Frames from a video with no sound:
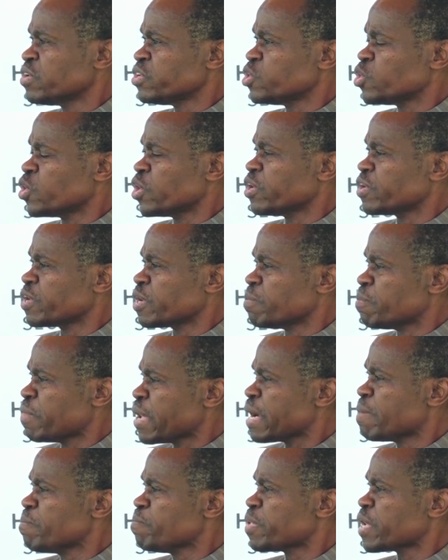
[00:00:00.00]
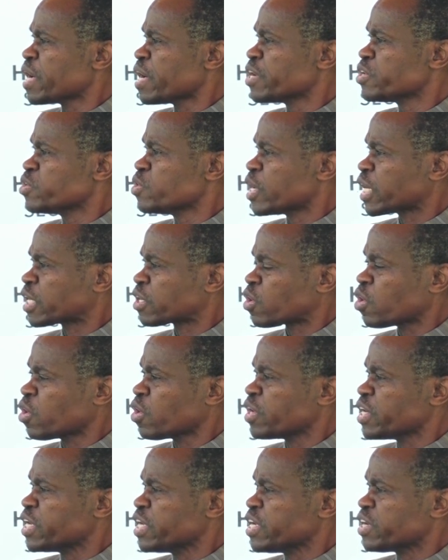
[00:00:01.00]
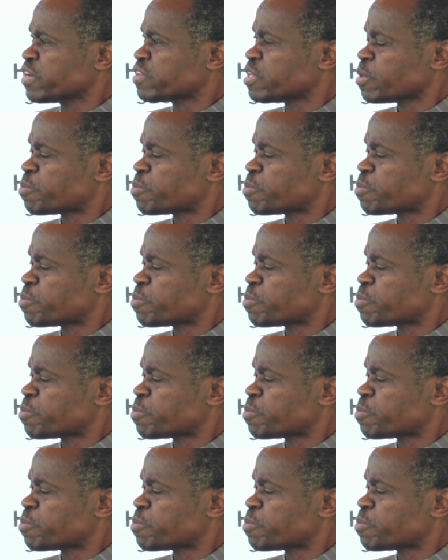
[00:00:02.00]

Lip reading: You remember your colleague,